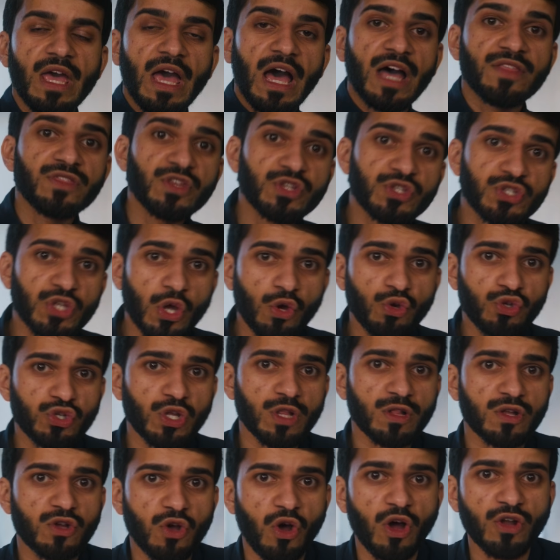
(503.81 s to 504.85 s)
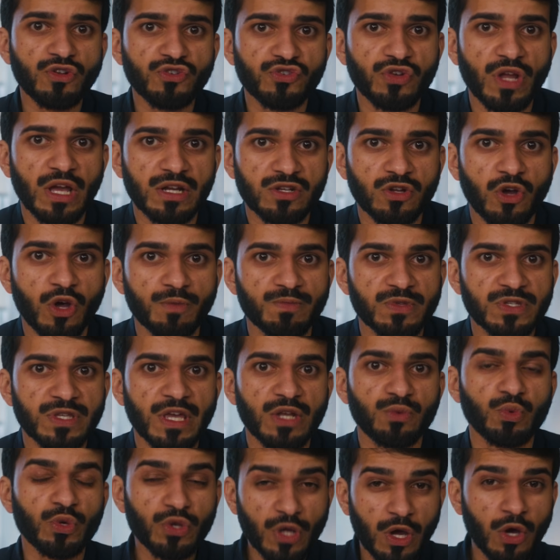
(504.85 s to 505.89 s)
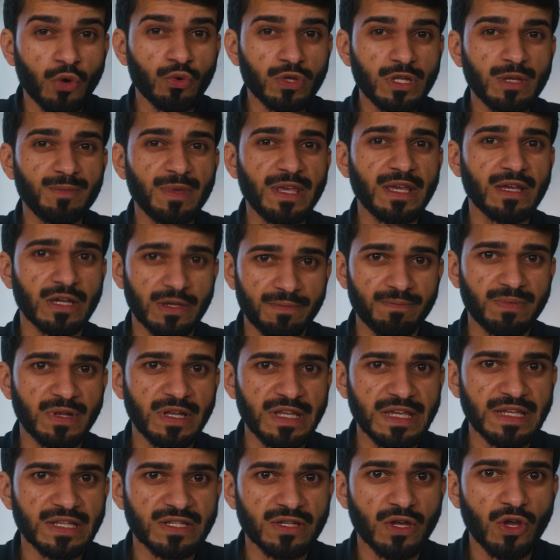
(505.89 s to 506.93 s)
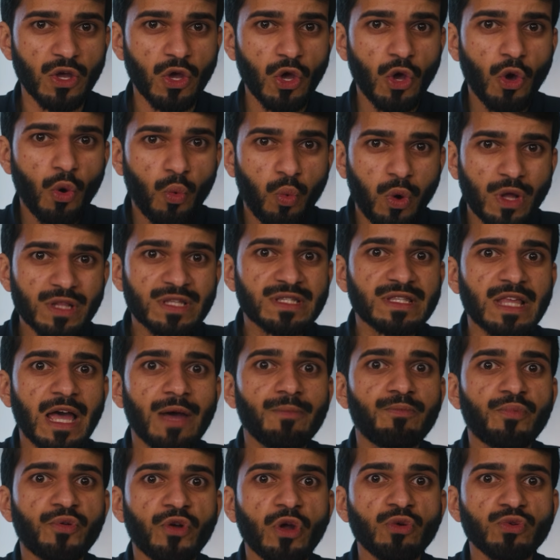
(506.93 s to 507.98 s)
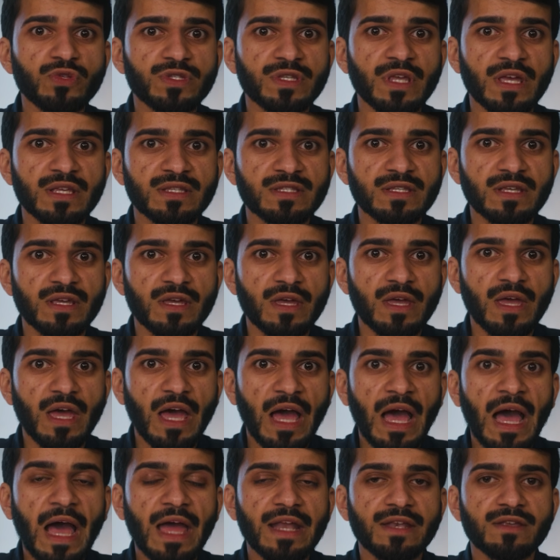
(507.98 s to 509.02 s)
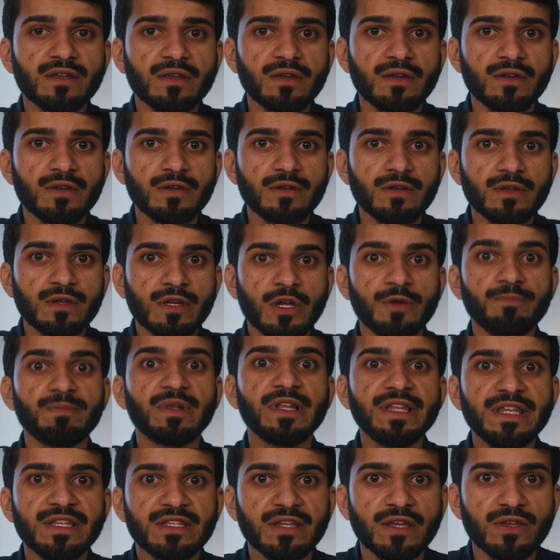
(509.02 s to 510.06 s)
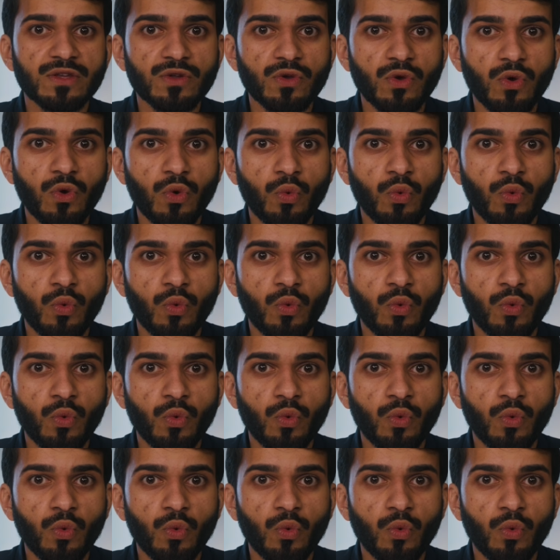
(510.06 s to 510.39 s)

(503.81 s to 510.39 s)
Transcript: And the social contract, Hobbes said, would only be complete once that process had completed.